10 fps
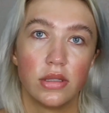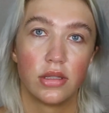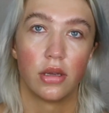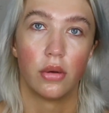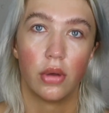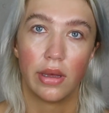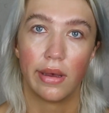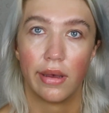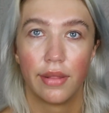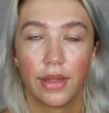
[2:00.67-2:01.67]
So
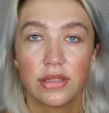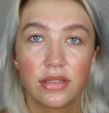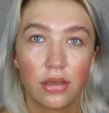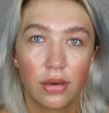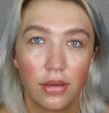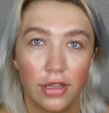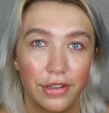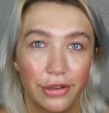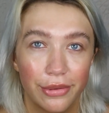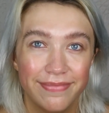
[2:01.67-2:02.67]
that's all I
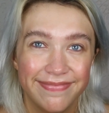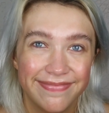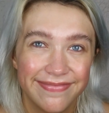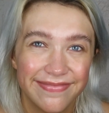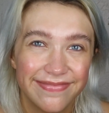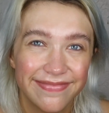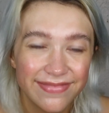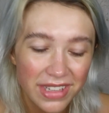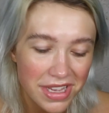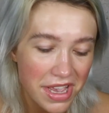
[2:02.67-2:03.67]
do.
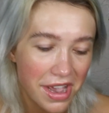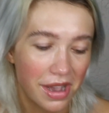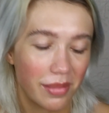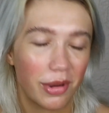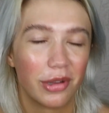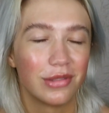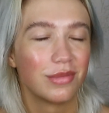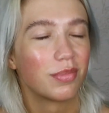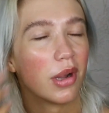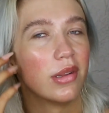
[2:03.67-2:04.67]

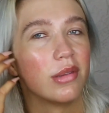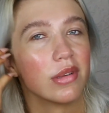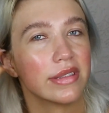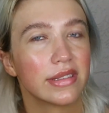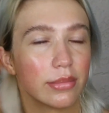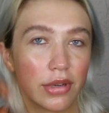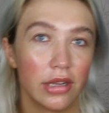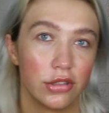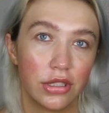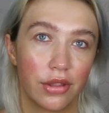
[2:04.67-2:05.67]
I'll probably run some
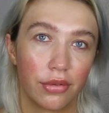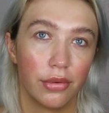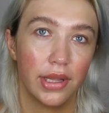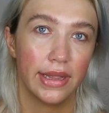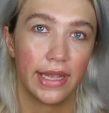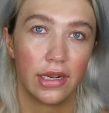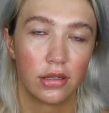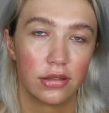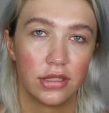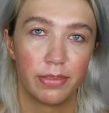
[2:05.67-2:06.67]
brow gel through it
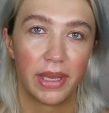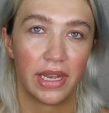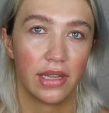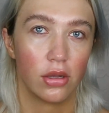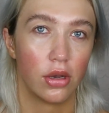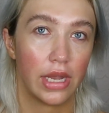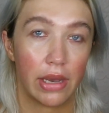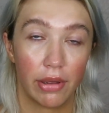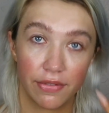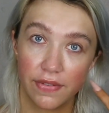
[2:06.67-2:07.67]
later depending on
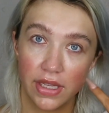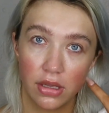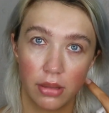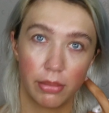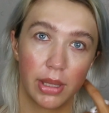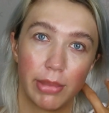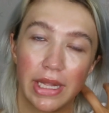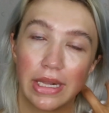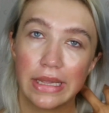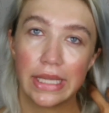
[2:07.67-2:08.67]
how I feel. It may
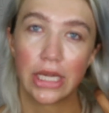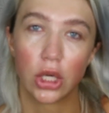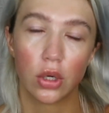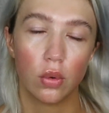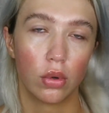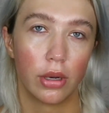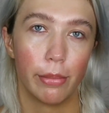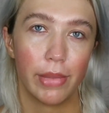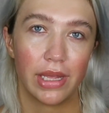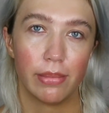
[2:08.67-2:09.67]
be clear or
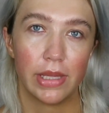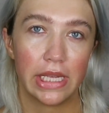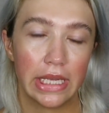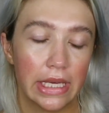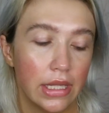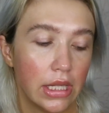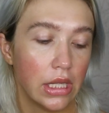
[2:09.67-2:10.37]
it may be